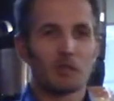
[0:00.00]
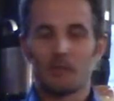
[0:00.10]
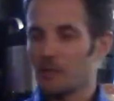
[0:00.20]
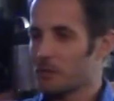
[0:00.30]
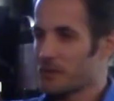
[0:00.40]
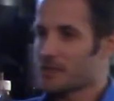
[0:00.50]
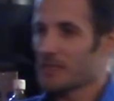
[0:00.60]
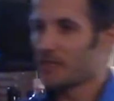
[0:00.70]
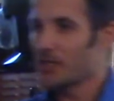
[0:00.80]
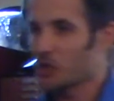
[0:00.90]
me with this
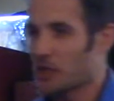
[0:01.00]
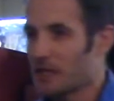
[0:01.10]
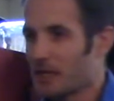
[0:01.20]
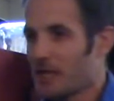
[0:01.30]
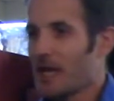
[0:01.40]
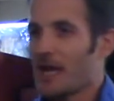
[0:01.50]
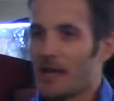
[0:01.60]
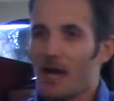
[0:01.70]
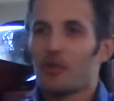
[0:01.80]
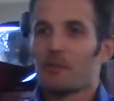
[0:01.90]
condition,
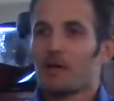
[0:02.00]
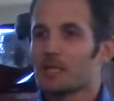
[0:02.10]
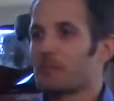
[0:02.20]
now there must